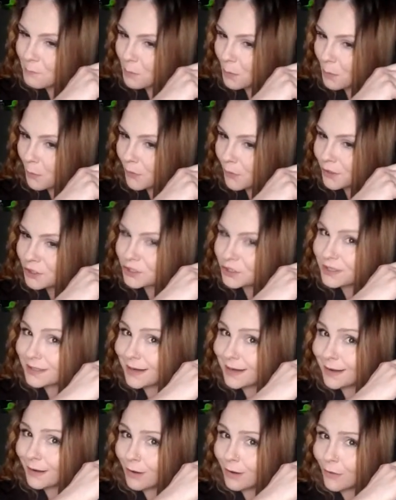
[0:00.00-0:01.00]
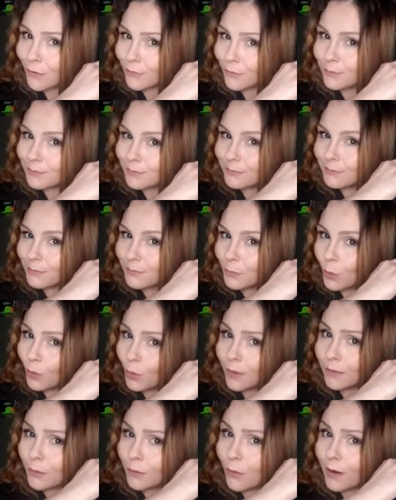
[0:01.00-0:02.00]
or you're just staying home,
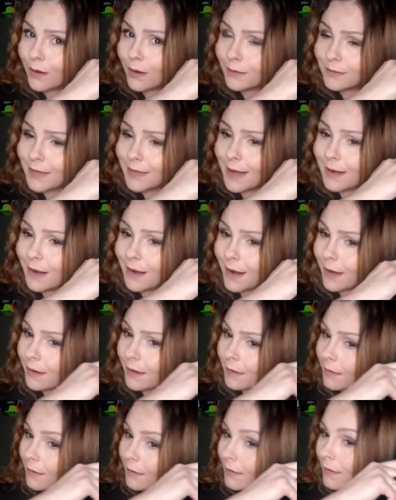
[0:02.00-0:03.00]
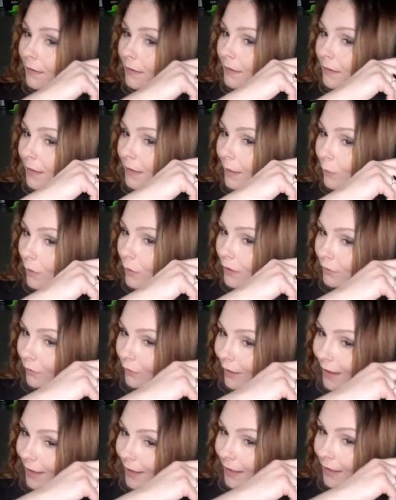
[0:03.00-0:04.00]
or going on date night. It works for
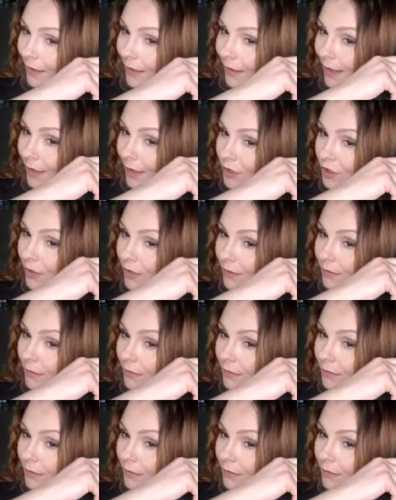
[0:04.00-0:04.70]
any occasion.